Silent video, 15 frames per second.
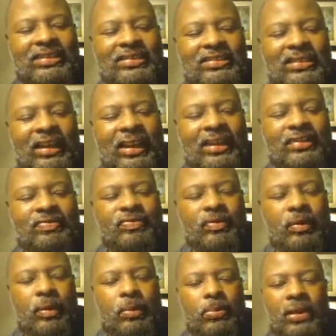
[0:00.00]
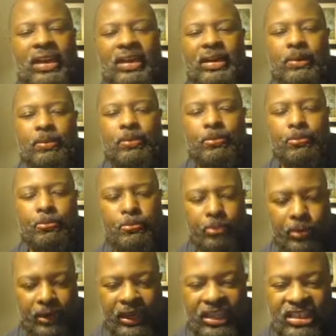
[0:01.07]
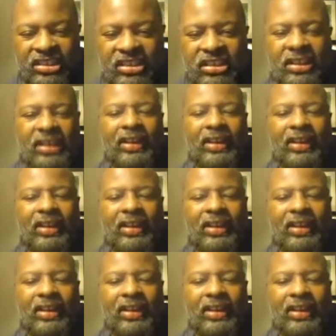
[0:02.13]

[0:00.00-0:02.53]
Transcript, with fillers: Like, the bringing the bridge.